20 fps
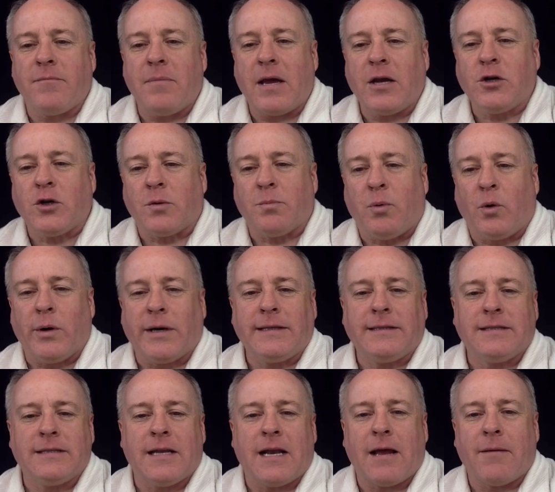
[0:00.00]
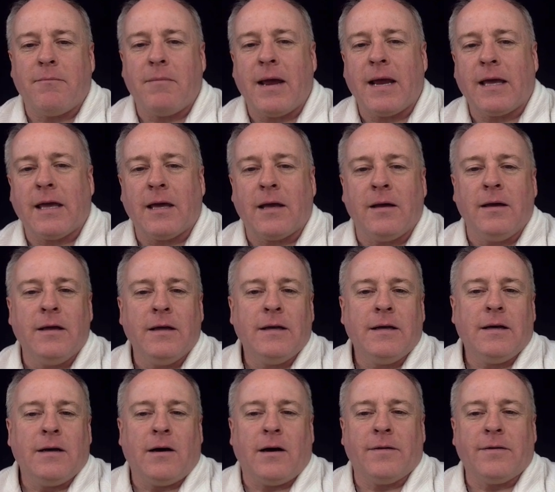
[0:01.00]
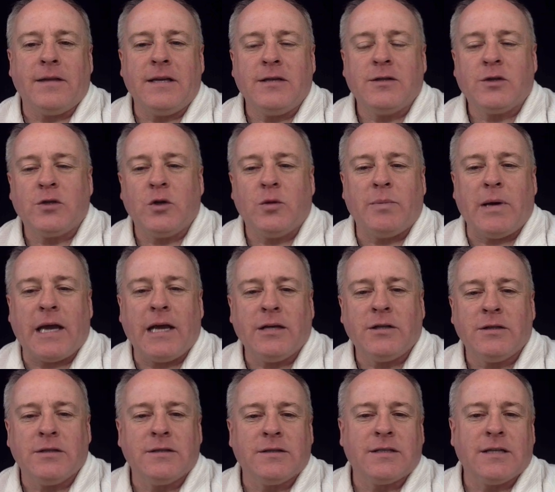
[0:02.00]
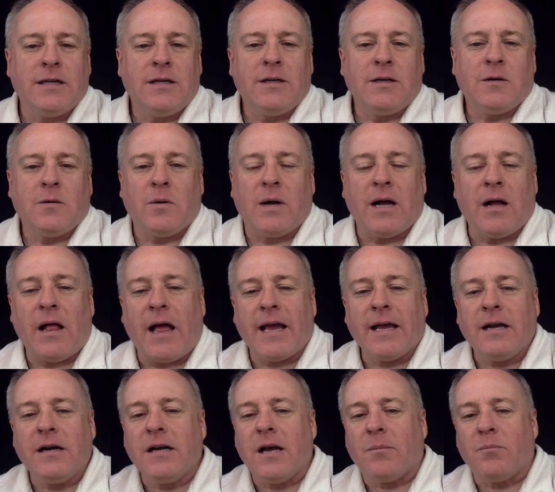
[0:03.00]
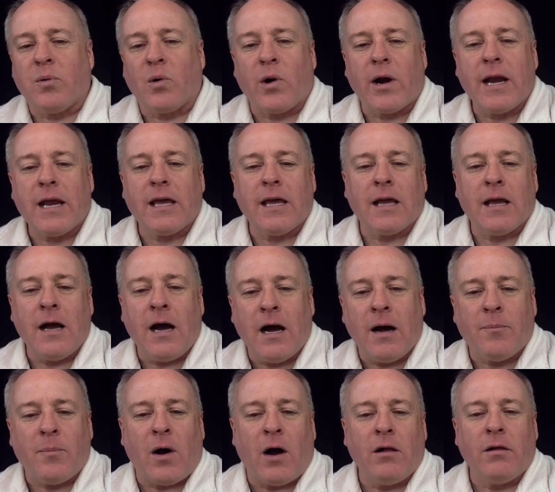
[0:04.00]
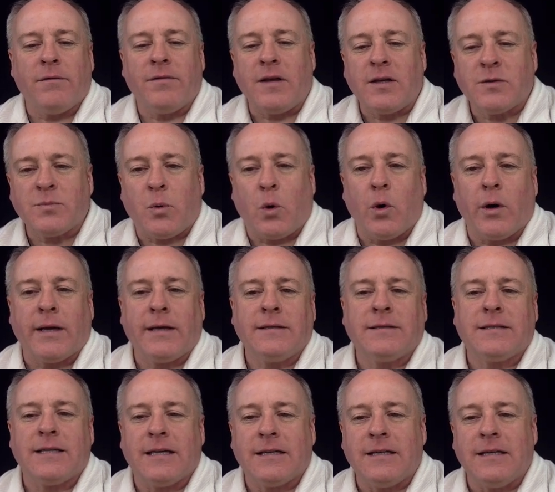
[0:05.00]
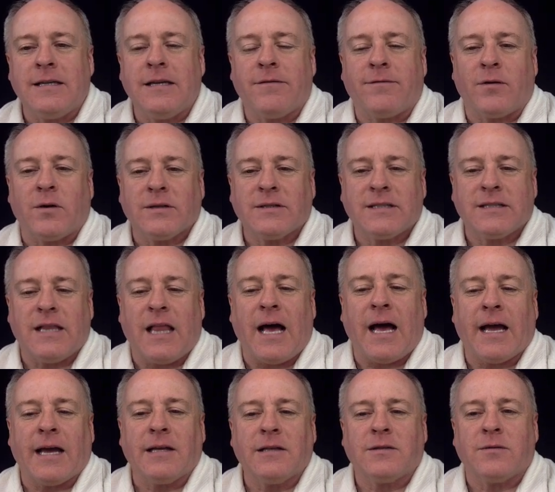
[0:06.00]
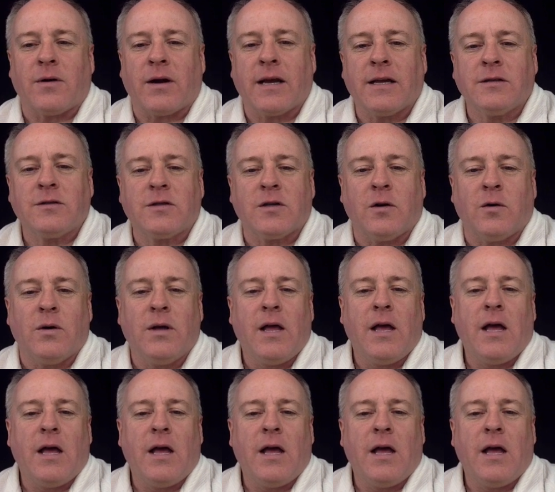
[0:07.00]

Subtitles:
major points that I'm making on these 2 pages. Well, I ended up breaking up all of these points into different slides, right? So